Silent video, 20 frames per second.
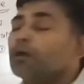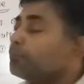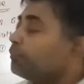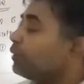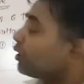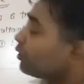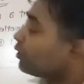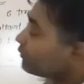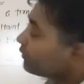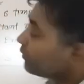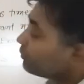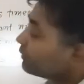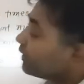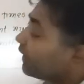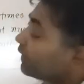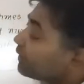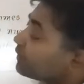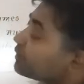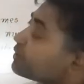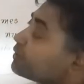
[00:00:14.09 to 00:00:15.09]
Because of
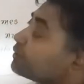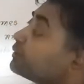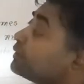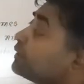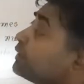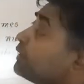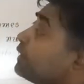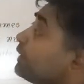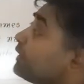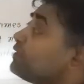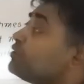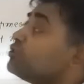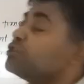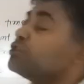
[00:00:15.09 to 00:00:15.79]
that in